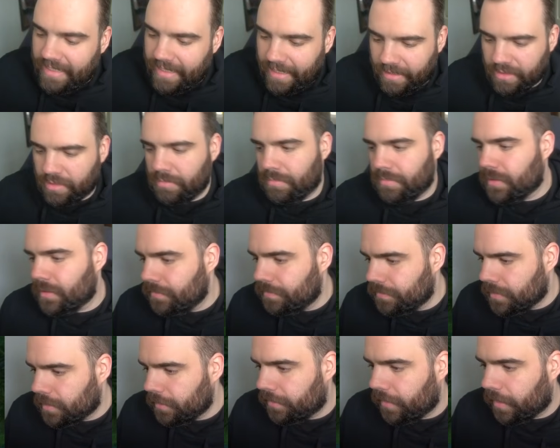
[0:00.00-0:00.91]
items,
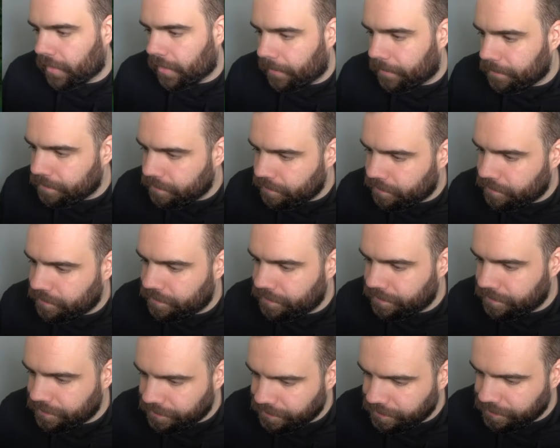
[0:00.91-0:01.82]
stuff like that.
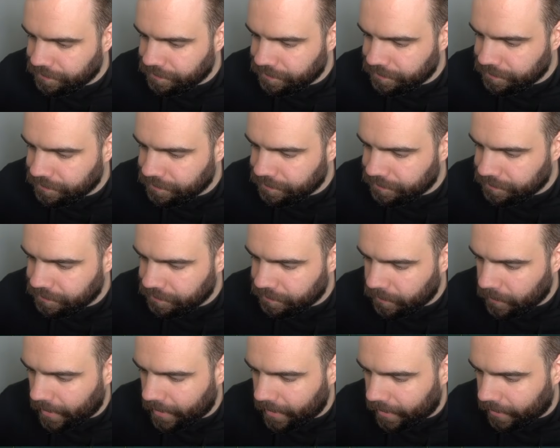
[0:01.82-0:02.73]

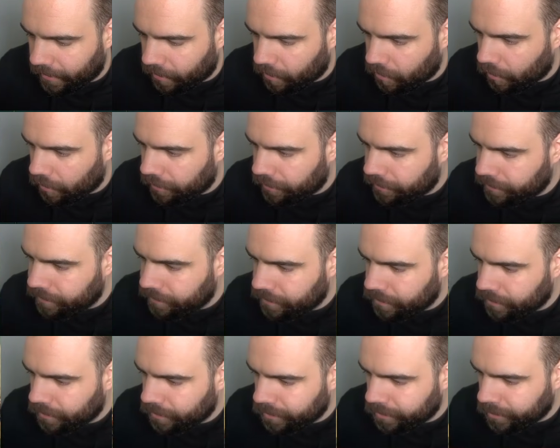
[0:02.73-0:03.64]
Any of this stuff.
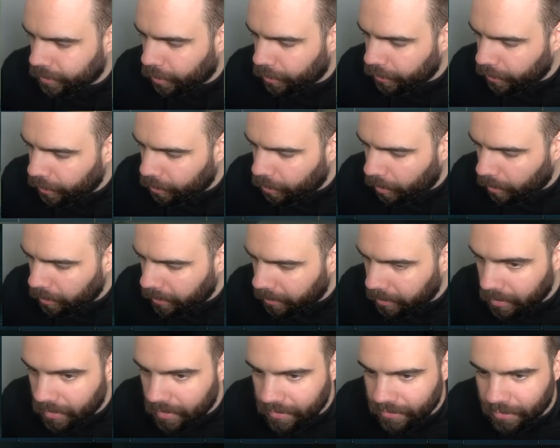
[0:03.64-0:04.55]
Although what we
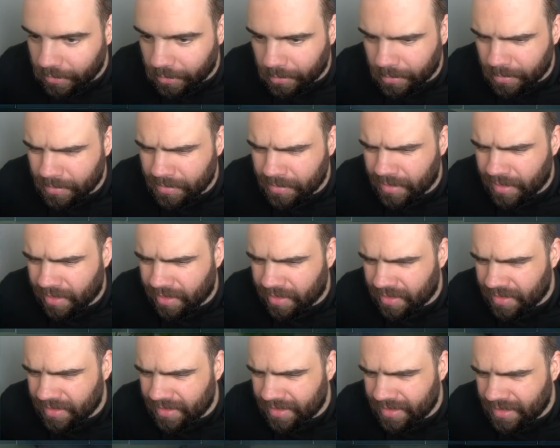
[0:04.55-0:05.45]
will do, it's
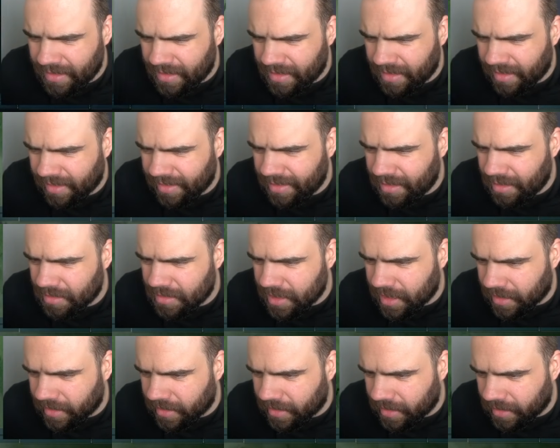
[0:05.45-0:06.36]
a little
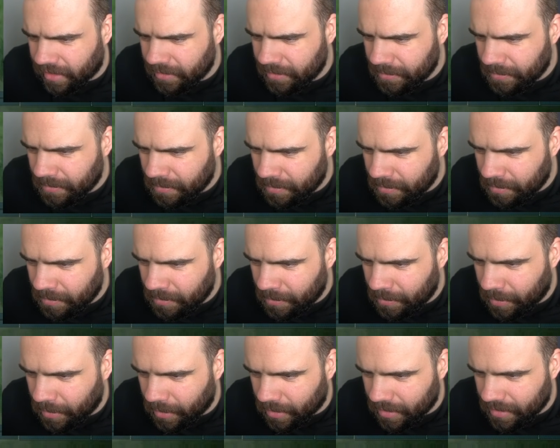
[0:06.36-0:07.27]
janky,
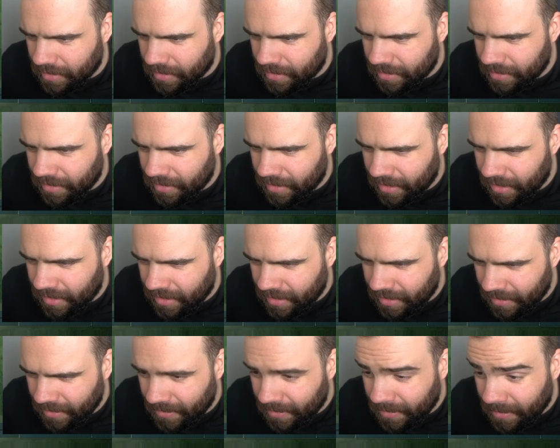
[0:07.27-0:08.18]
but
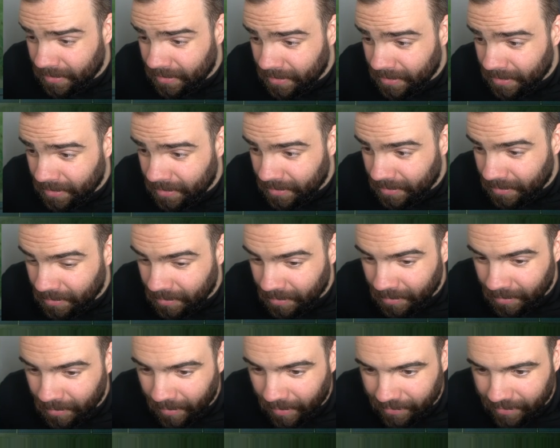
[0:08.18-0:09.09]

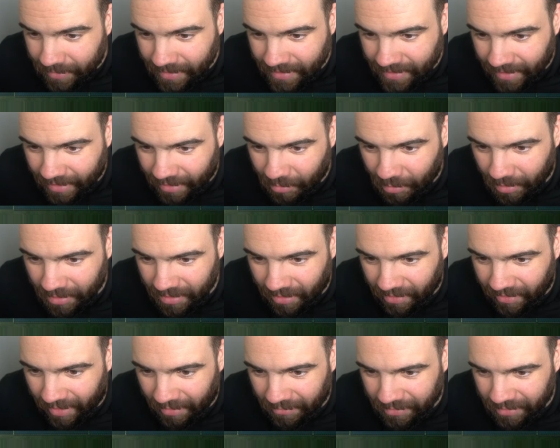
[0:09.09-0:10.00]
we have to stick to our
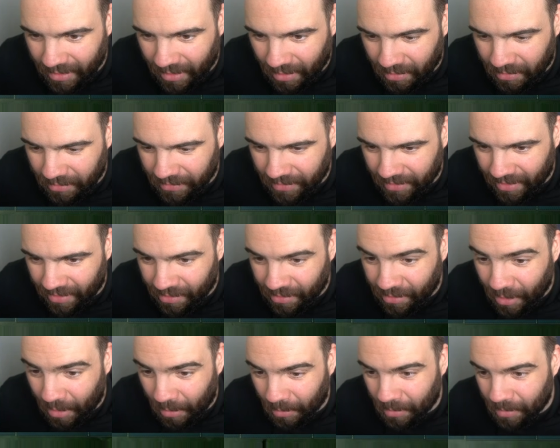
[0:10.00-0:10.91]
design philosophy.
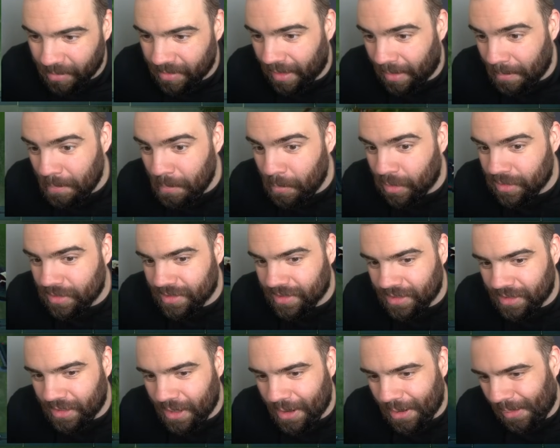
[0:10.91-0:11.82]
So they must
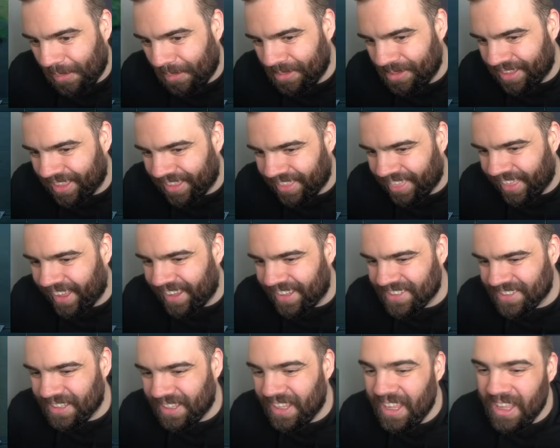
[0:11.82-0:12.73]
know that
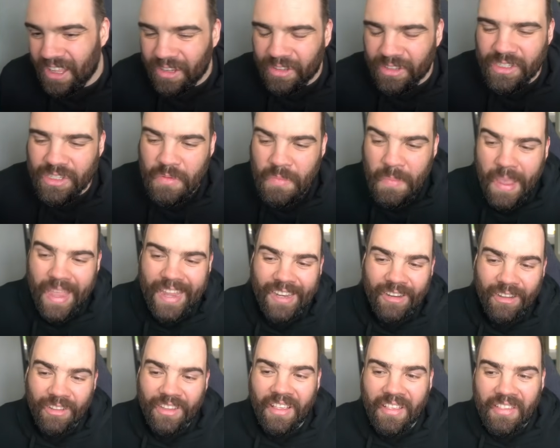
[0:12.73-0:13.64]
that's because you may
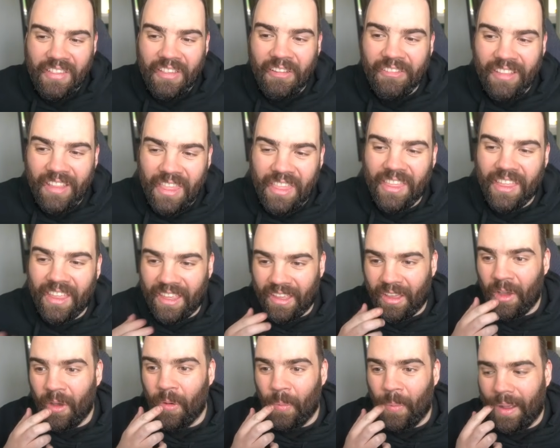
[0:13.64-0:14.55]
not necessarily think,
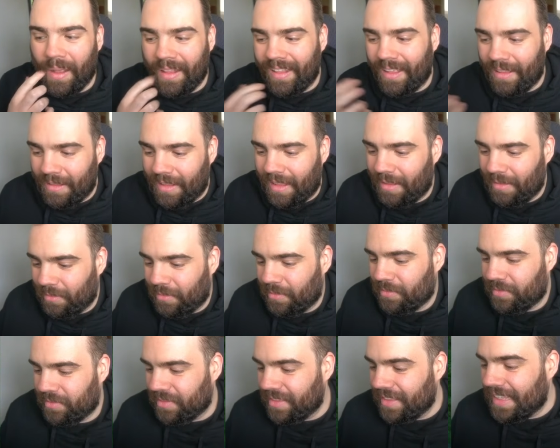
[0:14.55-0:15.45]
oh well, I'll
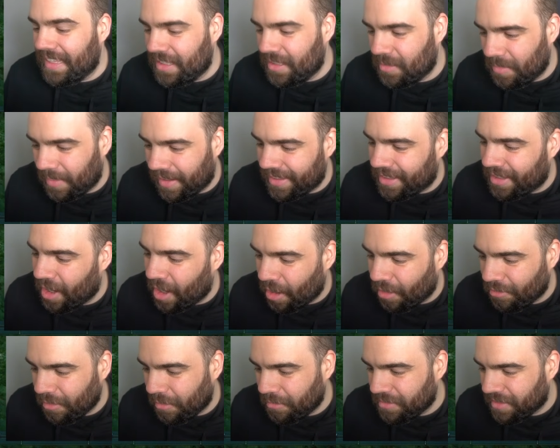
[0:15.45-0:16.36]
fling my
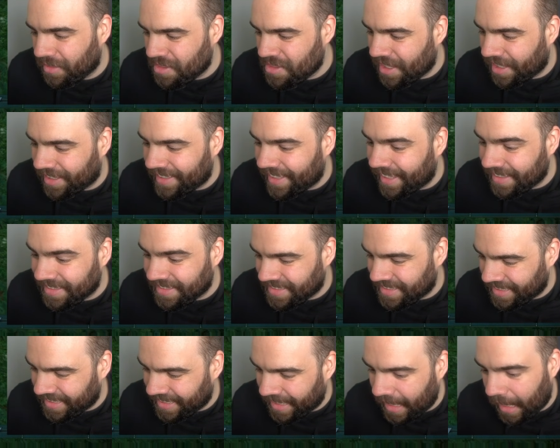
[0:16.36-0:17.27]
car over this
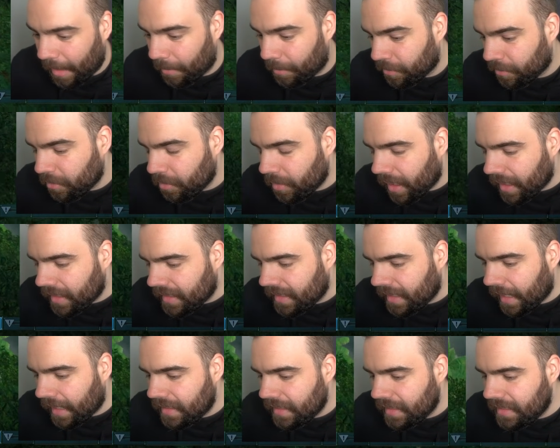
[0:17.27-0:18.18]
gigantic gap. So I
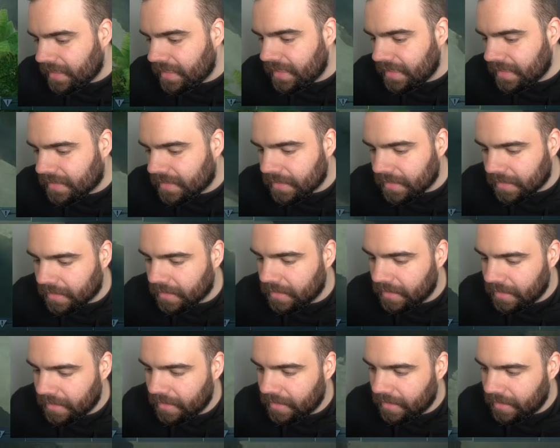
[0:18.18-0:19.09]
kind of need to
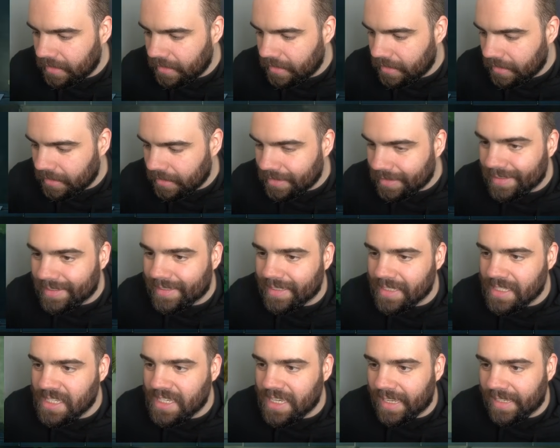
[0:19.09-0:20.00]

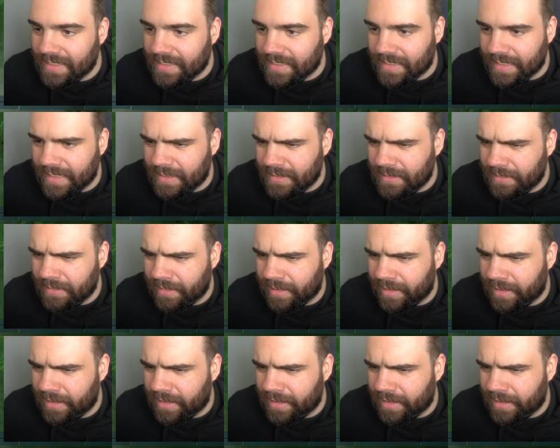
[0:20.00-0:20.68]
suggest it. All right,